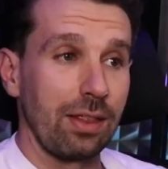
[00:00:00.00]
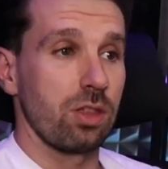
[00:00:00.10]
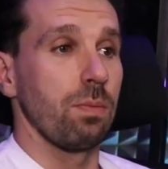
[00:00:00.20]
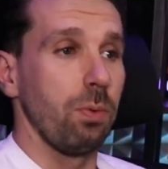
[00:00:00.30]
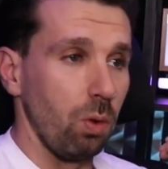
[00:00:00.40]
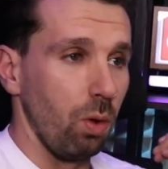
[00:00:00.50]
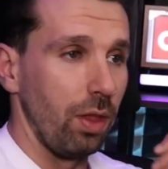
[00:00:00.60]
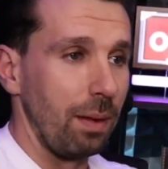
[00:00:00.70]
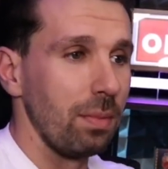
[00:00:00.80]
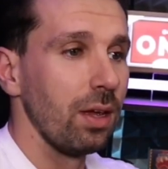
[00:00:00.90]
support
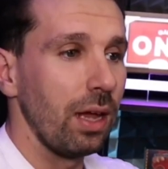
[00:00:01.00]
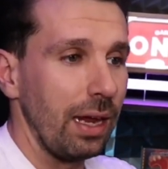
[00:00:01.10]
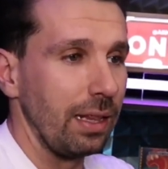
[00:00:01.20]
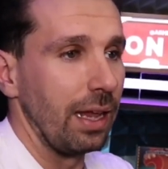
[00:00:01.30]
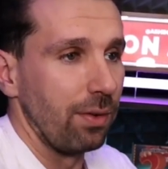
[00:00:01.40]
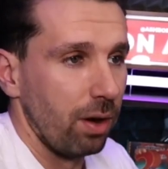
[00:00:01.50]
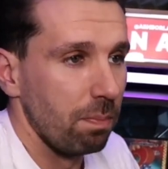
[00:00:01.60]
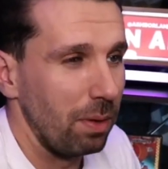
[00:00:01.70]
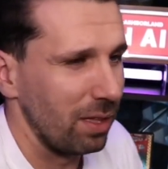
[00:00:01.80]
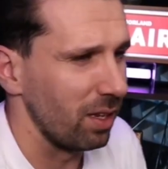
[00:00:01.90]
them in their own
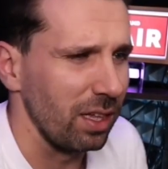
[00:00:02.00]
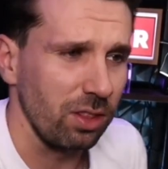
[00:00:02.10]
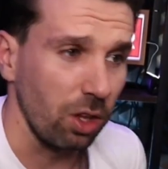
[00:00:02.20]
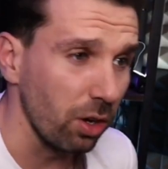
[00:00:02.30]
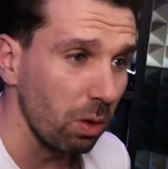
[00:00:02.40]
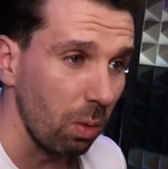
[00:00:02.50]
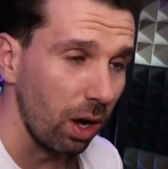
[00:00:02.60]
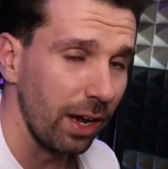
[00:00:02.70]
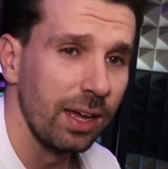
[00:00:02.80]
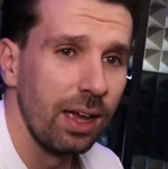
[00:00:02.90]
businesses. Don't know
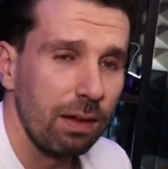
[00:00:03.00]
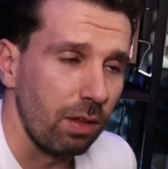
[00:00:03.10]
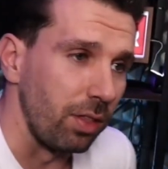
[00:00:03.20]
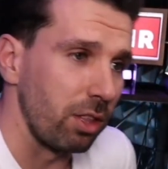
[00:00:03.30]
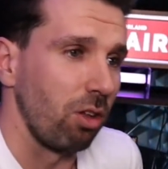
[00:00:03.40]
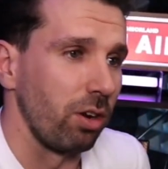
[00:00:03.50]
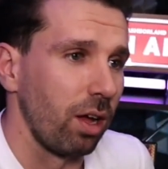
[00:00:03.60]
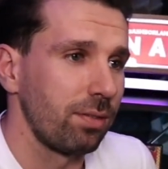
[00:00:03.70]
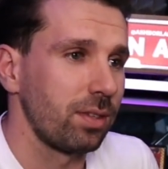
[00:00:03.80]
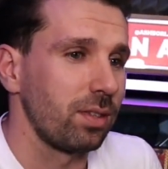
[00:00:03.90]
why. I've done this long
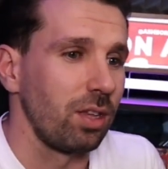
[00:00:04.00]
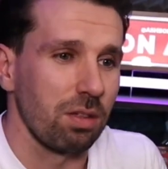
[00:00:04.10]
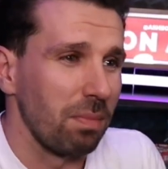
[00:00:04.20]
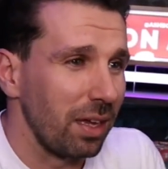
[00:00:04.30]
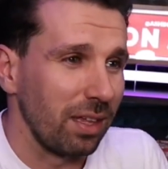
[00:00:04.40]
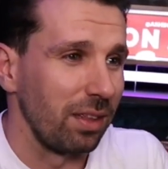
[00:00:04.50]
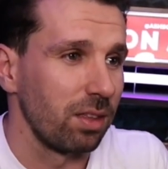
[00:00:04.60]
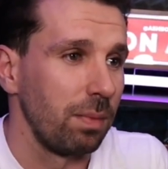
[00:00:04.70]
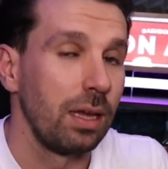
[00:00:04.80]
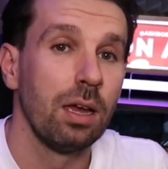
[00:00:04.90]
enough. Doesn't make sense to
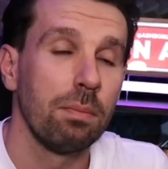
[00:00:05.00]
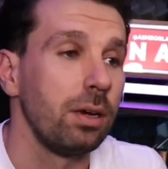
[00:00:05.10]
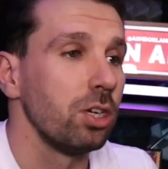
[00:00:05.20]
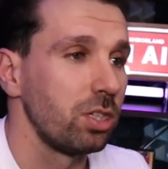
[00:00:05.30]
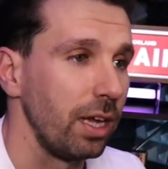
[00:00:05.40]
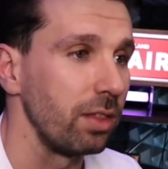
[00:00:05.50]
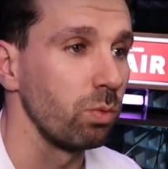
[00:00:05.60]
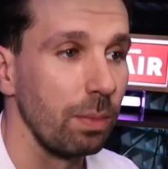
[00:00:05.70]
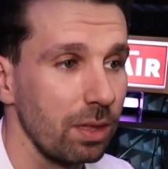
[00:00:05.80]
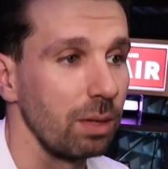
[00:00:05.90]
me, but it just is.
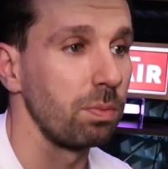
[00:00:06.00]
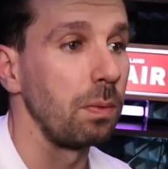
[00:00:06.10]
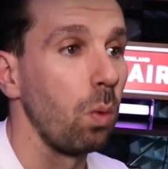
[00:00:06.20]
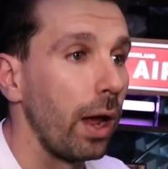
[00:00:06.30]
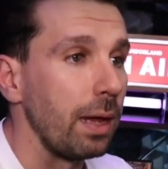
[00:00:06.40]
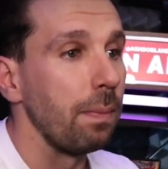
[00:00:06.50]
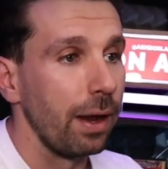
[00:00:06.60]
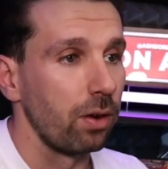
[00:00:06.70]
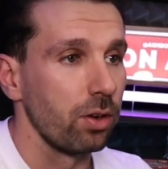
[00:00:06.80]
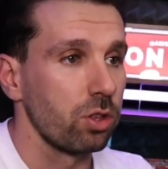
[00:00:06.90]
Women seem to be way
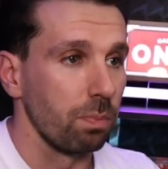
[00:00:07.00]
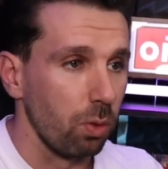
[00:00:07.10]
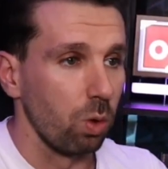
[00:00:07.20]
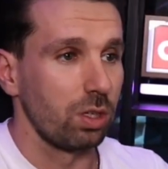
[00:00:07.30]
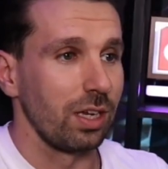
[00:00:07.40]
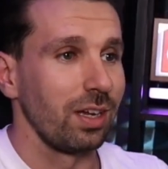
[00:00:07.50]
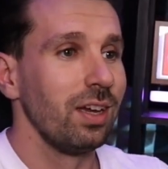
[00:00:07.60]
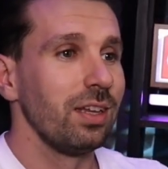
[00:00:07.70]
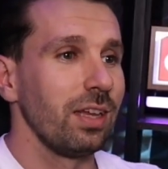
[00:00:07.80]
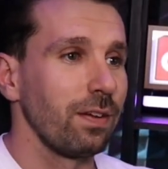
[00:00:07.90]
better at supporting
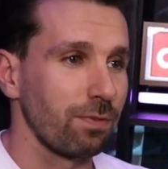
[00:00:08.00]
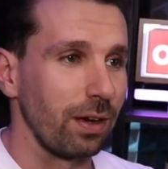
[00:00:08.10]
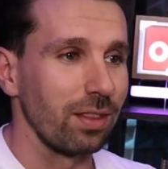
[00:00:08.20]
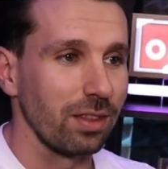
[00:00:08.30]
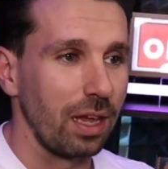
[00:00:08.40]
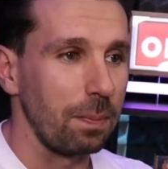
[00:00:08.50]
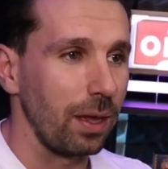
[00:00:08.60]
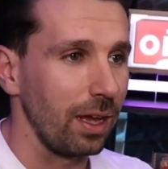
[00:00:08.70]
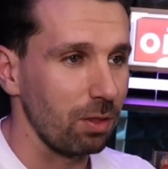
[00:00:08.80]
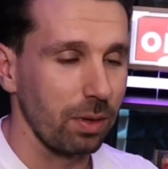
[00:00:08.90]
their friends and their
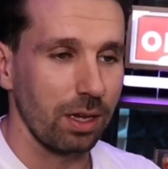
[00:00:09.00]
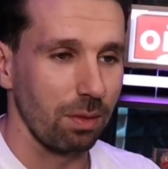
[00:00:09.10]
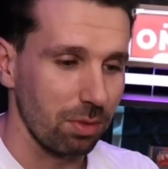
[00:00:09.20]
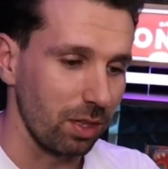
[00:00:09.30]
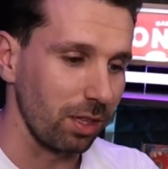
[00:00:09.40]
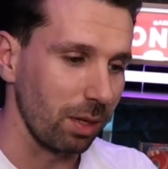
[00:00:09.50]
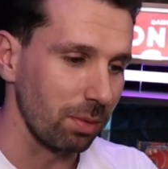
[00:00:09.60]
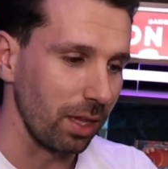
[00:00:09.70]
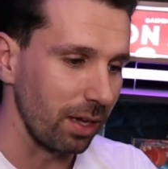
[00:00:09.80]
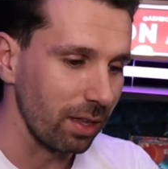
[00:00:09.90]
peers when it comes to these type of
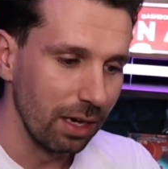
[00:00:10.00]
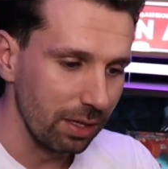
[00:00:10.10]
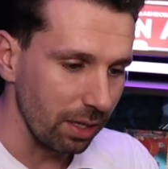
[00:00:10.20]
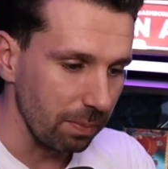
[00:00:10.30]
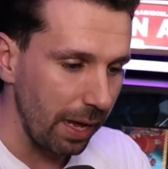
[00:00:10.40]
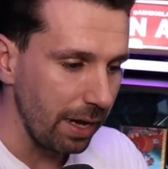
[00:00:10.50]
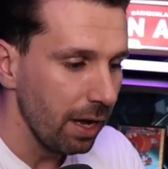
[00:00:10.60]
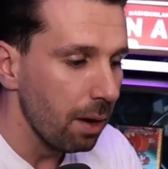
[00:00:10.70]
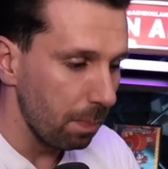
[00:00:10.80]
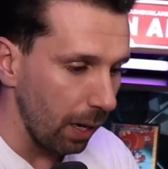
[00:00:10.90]
things than men,
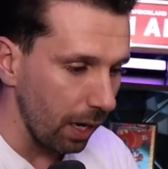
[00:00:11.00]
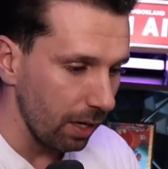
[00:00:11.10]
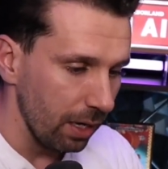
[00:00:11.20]
but